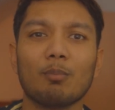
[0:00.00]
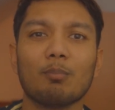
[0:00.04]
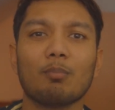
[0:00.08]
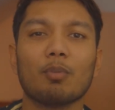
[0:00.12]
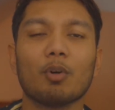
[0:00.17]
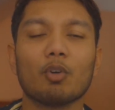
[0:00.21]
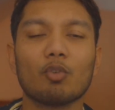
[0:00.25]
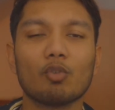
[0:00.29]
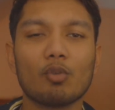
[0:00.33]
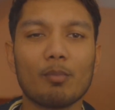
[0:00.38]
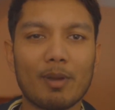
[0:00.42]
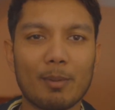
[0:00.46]

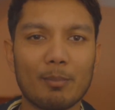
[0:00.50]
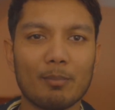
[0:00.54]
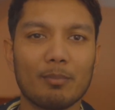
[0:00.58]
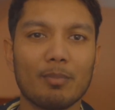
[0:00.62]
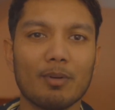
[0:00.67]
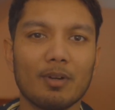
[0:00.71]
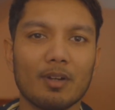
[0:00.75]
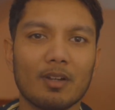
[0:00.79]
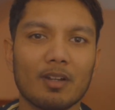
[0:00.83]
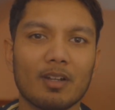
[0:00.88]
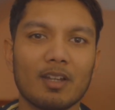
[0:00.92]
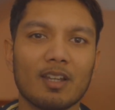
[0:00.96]
But
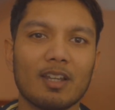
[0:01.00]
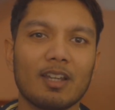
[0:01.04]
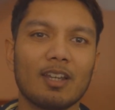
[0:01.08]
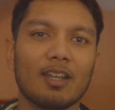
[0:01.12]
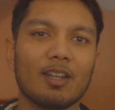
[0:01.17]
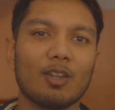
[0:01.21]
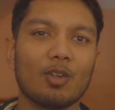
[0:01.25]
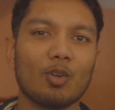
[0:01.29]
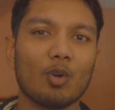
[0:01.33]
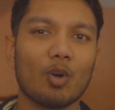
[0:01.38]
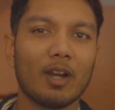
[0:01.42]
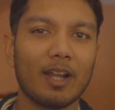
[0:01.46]
remember,
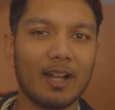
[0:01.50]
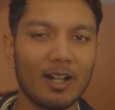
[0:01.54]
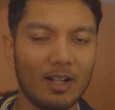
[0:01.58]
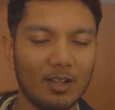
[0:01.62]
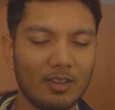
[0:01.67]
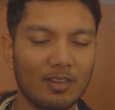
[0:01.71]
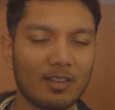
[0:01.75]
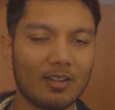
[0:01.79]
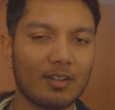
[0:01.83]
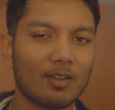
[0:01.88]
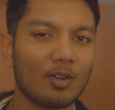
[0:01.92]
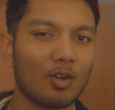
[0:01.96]
your
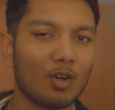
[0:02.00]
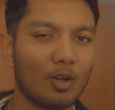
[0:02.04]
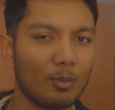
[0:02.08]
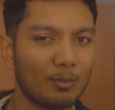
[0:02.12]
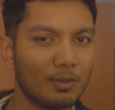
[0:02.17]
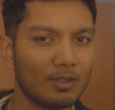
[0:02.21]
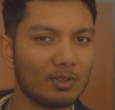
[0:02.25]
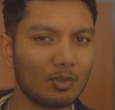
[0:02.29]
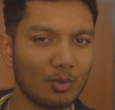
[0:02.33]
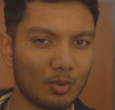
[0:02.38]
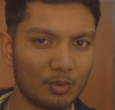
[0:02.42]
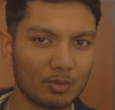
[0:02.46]
health and
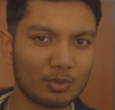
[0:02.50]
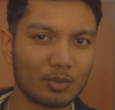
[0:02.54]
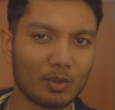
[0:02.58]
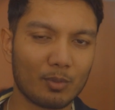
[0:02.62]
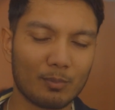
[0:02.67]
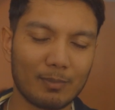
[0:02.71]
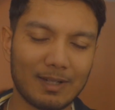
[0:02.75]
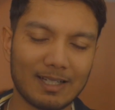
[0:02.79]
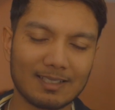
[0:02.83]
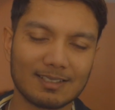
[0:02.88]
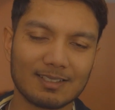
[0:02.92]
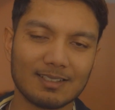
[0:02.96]
hobbies also
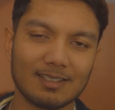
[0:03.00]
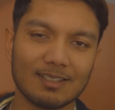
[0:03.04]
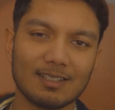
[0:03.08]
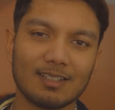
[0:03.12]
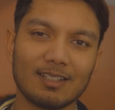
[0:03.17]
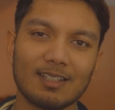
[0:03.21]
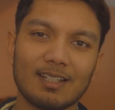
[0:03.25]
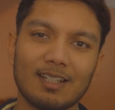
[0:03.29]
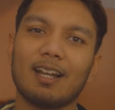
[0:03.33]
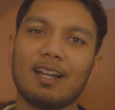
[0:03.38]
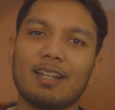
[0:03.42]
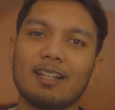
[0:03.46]
matter.
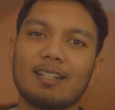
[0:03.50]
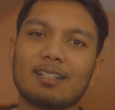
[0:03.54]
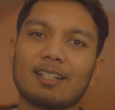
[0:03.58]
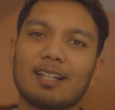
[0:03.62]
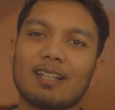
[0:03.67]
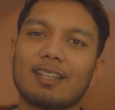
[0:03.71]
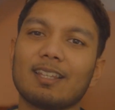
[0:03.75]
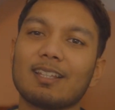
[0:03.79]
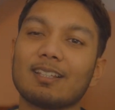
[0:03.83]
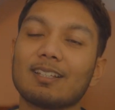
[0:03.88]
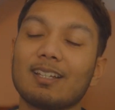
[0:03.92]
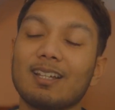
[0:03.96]
And
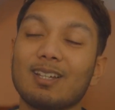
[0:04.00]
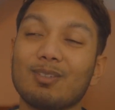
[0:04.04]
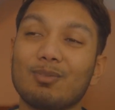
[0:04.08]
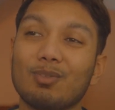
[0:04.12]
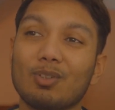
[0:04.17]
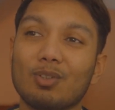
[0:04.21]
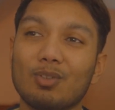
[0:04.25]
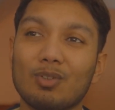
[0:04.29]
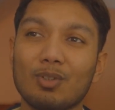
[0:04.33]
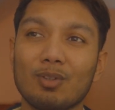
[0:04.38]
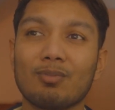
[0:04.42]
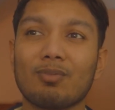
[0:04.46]
I think that if
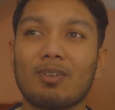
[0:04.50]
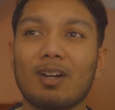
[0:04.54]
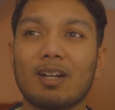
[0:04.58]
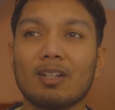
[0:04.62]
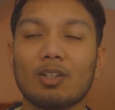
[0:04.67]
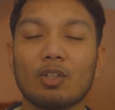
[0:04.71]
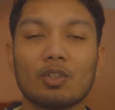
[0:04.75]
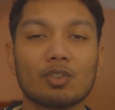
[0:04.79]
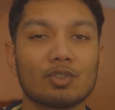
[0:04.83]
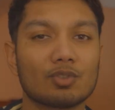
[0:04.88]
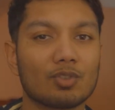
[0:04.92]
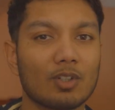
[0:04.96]
you do
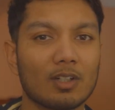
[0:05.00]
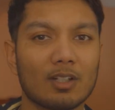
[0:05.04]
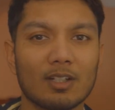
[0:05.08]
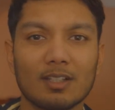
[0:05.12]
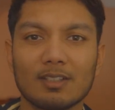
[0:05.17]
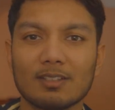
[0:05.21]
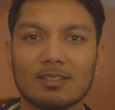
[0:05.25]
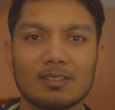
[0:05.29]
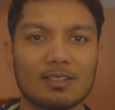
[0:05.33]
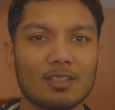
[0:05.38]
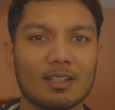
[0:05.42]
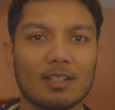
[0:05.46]
find you're
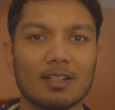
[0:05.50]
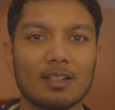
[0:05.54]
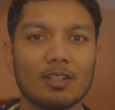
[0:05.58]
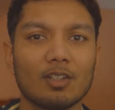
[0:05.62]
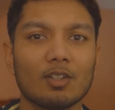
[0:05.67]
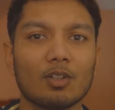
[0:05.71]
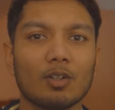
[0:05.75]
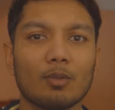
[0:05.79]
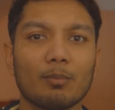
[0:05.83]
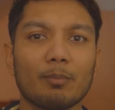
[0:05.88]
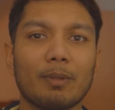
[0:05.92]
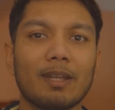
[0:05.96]
struggling to,
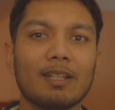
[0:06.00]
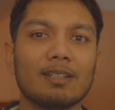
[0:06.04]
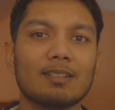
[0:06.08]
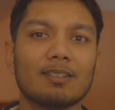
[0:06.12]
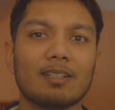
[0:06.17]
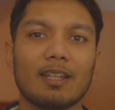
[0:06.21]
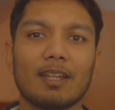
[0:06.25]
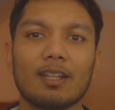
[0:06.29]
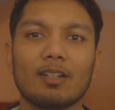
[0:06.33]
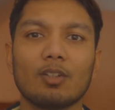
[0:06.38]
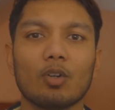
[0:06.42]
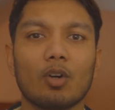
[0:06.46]
you know,
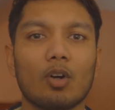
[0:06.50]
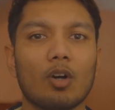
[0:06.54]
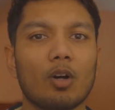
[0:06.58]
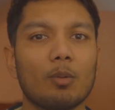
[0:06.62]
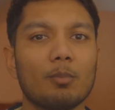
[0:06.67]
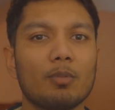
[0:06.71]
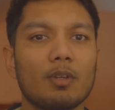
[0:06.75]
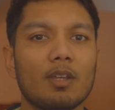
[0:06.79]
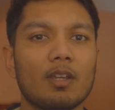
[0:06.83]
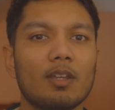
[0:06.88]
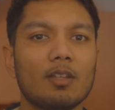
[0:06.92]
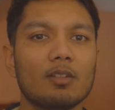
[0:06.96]
maintain your
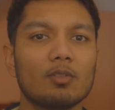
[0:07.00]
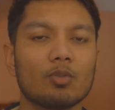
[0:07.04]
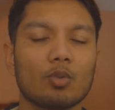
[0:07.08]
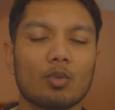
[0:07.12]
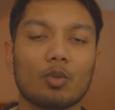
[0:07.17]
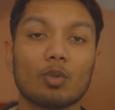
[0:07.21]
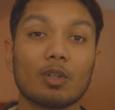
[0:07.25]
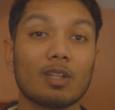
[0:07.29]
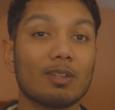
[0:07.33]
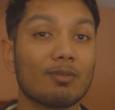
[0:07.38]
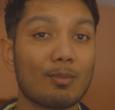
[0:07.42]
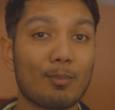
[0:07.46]
hobbies
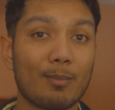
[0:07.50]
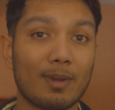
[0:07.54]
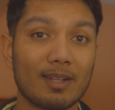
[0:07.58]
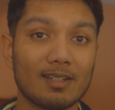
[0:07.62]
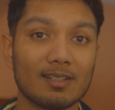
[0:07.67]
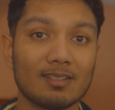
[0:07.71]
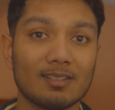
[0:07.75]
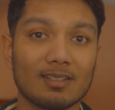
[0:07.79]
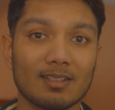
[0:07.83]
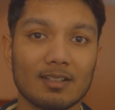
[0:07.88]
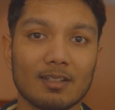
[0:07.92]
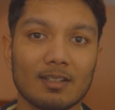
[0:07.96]
or even
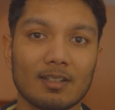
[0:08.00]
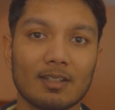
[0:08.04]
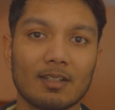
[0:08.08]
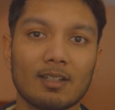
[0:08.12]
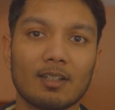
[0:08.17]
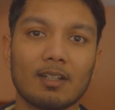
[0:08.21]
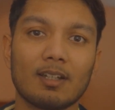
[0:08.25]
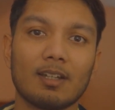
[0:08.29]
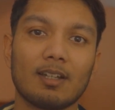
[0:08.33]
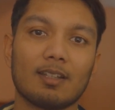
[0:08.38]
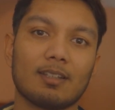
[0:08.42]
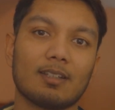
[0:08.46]
medicine,
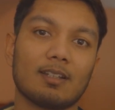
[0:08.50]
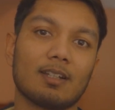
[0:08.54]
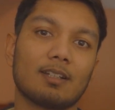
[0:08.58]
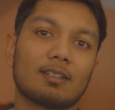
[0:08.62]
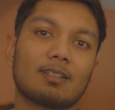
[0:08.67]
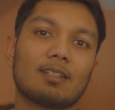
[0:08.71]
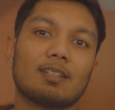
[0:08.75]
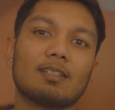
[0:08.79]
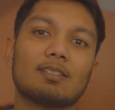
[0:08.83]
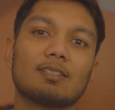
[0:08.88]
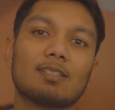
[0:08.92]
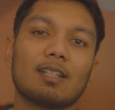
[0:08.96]
then
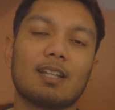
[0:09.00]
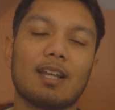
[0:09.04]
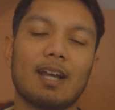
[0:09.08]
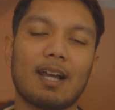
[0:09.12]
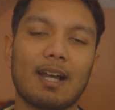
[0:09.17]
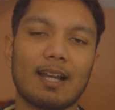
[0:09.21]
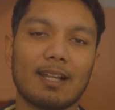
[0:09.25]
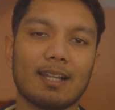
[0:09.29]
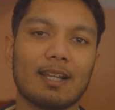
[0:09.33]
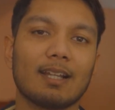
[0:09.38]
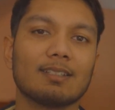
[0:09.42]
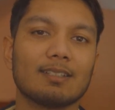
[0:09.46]
I'd consider
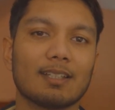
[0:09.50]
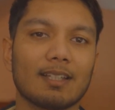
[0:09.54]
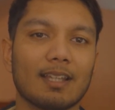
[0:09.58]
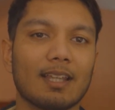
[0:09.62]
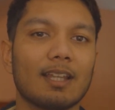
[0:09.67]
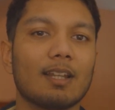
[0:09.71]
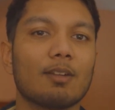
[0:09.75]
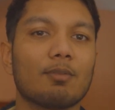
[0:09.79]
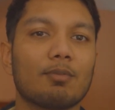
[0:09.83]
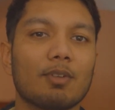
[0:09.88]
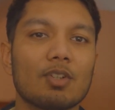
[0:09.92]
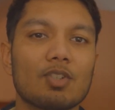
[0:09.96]
highlighting
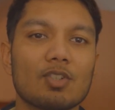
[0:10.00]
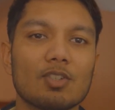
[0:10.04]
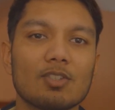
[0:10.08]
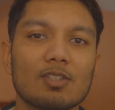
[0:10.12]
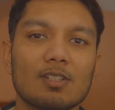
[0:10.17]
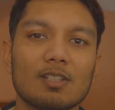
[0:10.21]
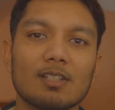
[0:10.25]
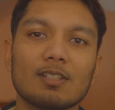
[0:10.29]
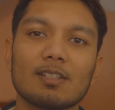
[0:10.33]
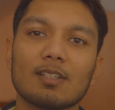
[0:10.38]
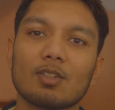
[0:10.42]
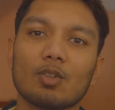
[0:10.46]

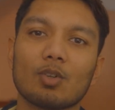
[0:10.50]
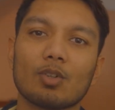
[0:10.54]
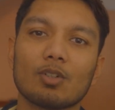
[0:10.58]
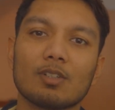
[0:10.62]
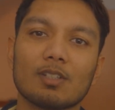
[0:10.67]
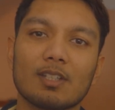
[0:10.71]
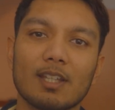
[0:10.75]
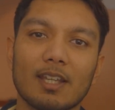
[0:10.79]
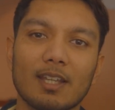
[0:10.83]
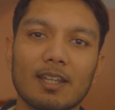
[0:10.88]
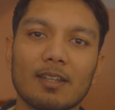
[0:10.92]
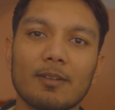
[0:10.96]
inefficiencies in your
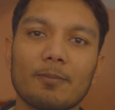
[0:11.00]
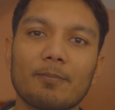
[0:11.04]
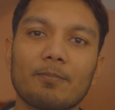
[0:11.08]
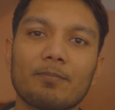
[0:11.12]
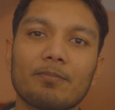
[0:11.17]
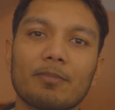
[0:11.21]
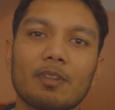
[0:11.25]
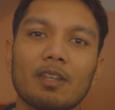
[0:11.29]
day.